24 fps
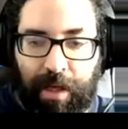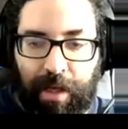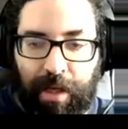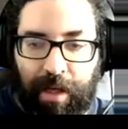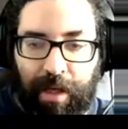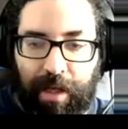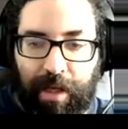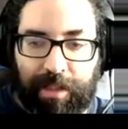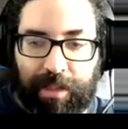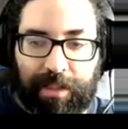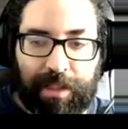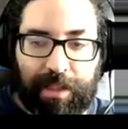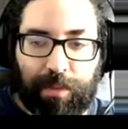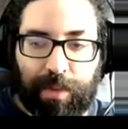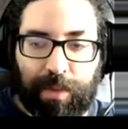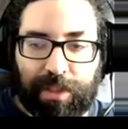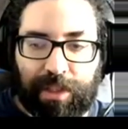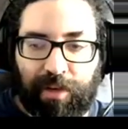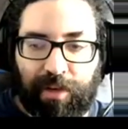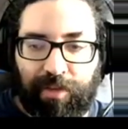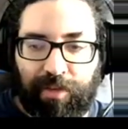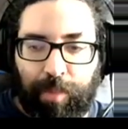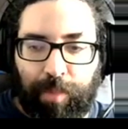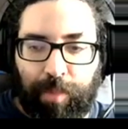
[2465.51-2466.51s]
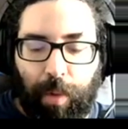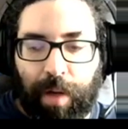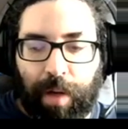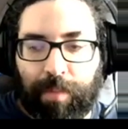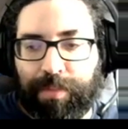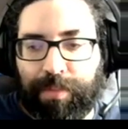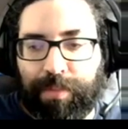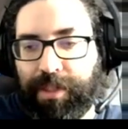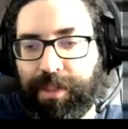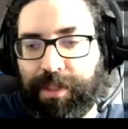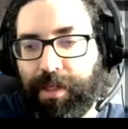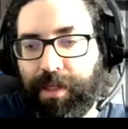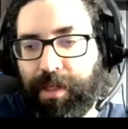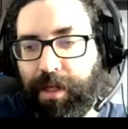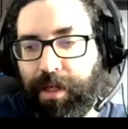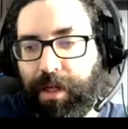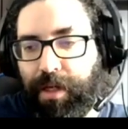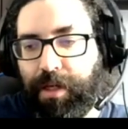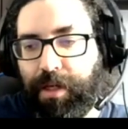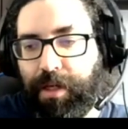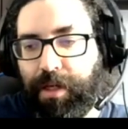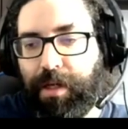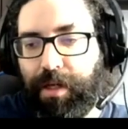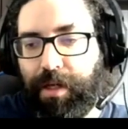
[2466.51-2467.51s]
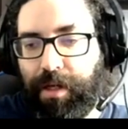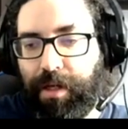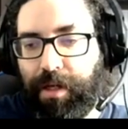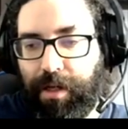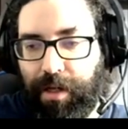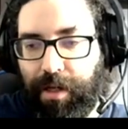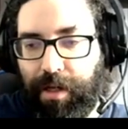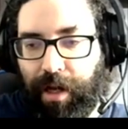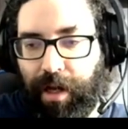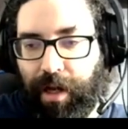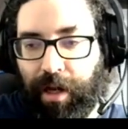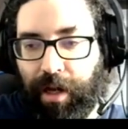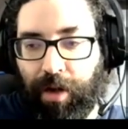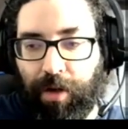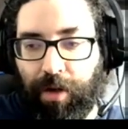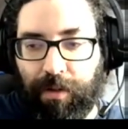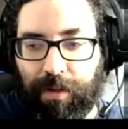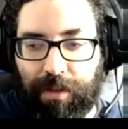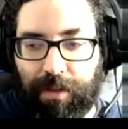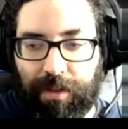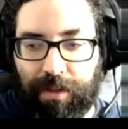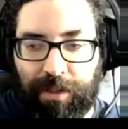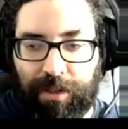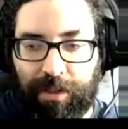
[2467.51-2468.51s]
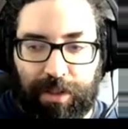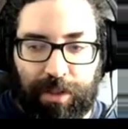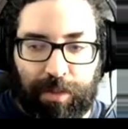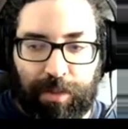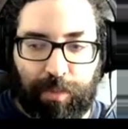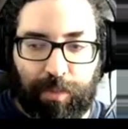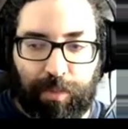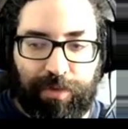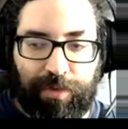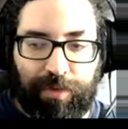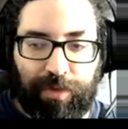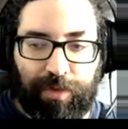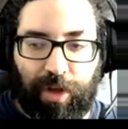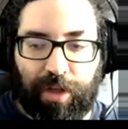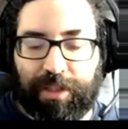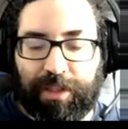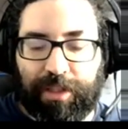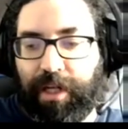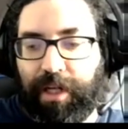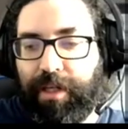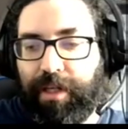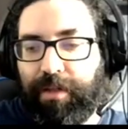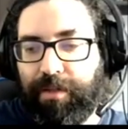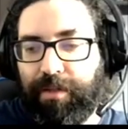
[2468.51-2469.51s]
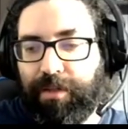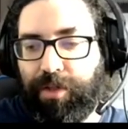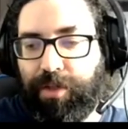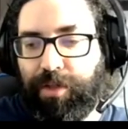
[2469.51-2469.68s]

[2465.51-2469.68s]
a sequence of blowups along smooth loci.